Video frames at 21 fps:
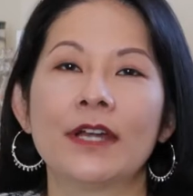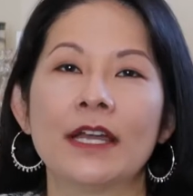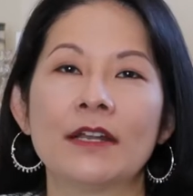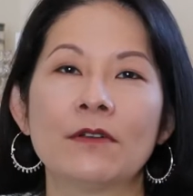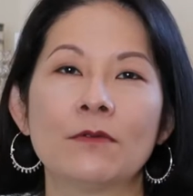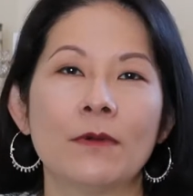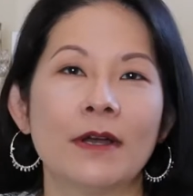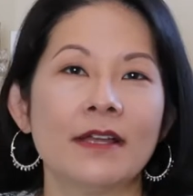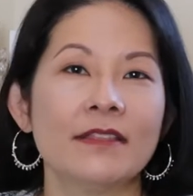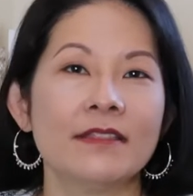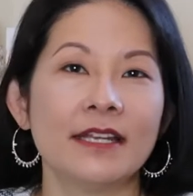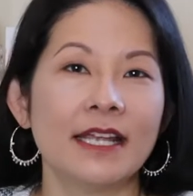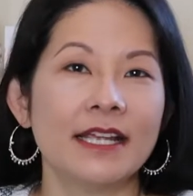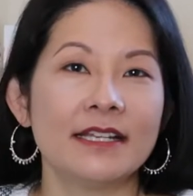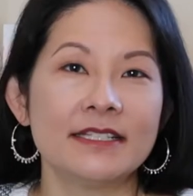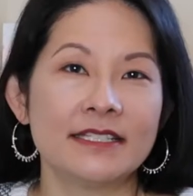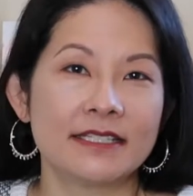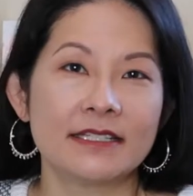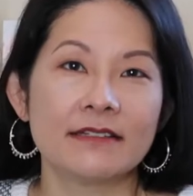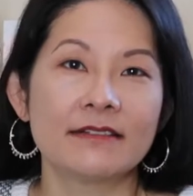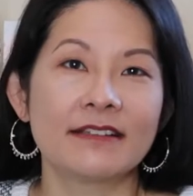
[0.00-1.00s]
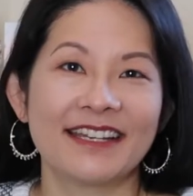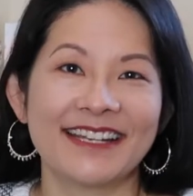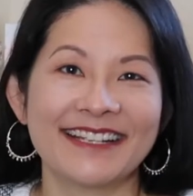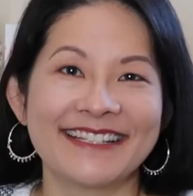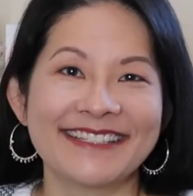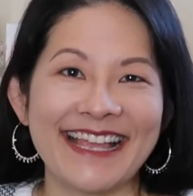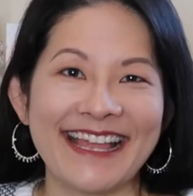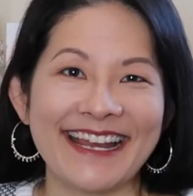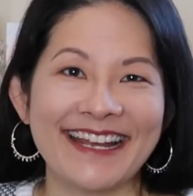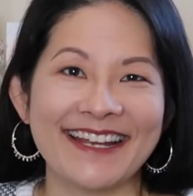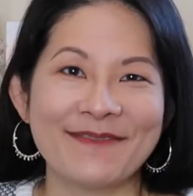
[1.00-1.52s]
and one that I still get
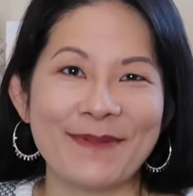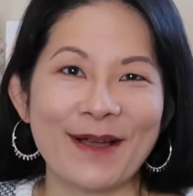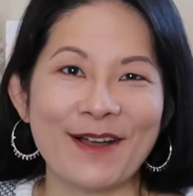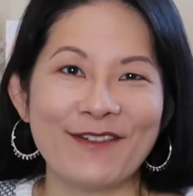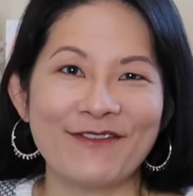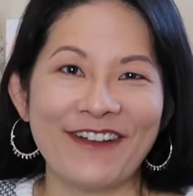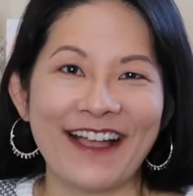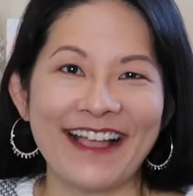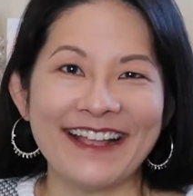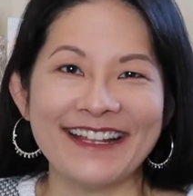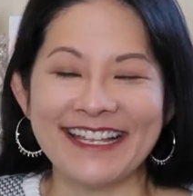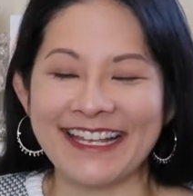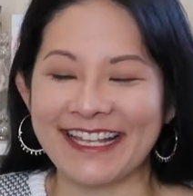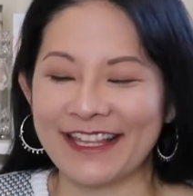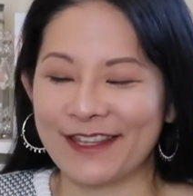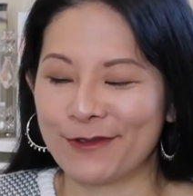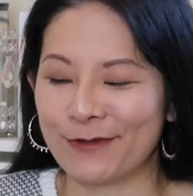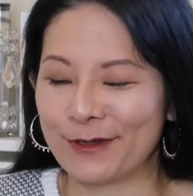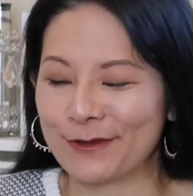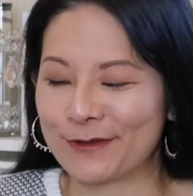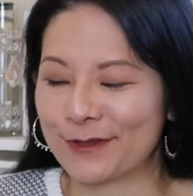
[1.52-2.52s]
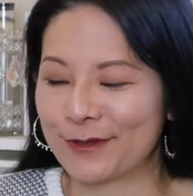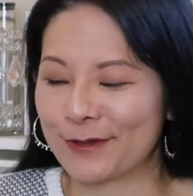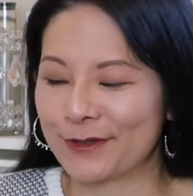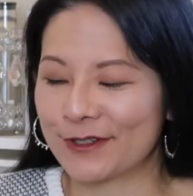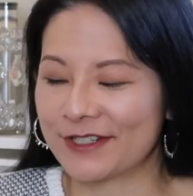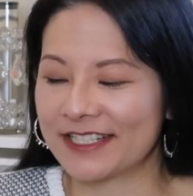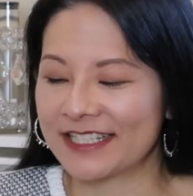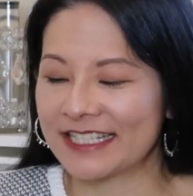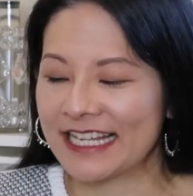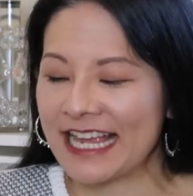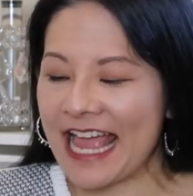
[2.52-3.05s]
excited about finding in the thrift
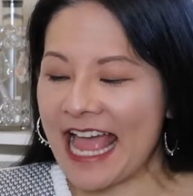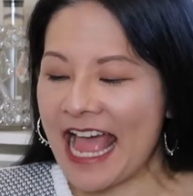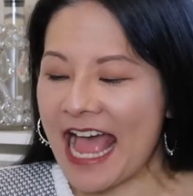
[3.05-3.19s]
stores.